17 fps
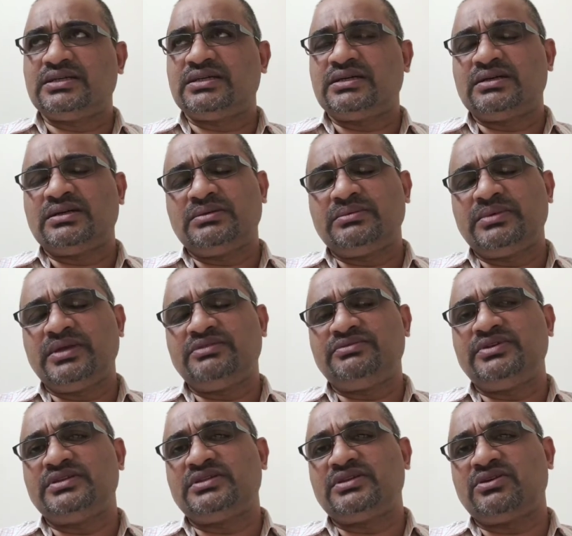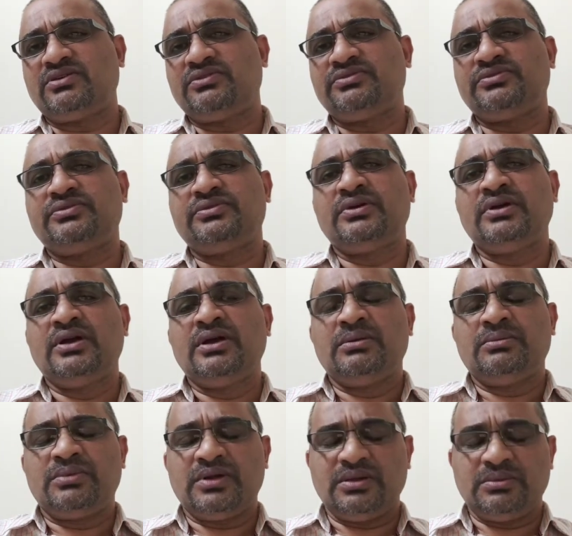the main feature of
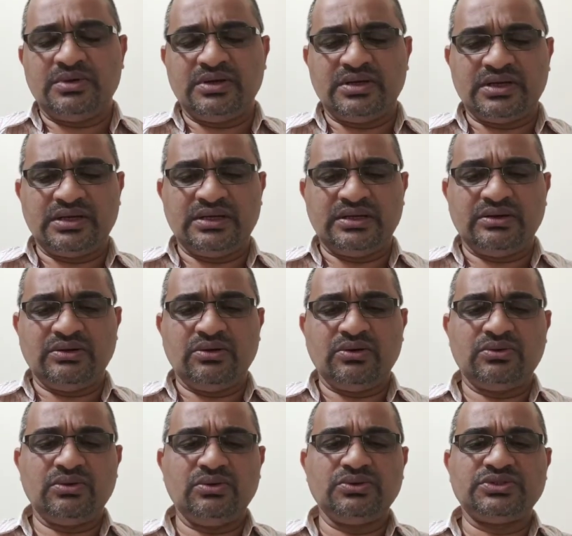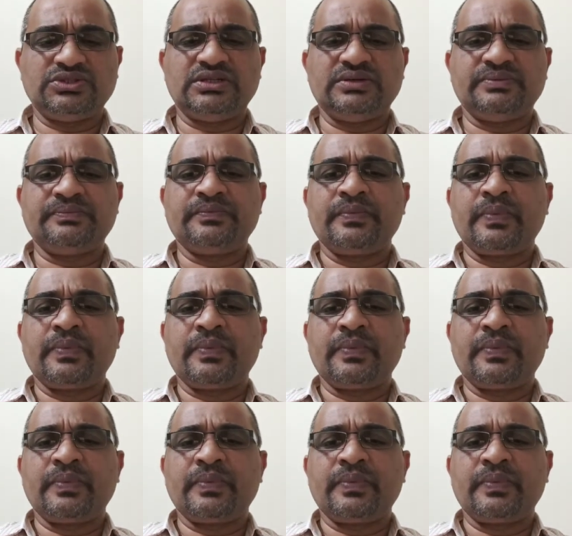pulmonary occlusion.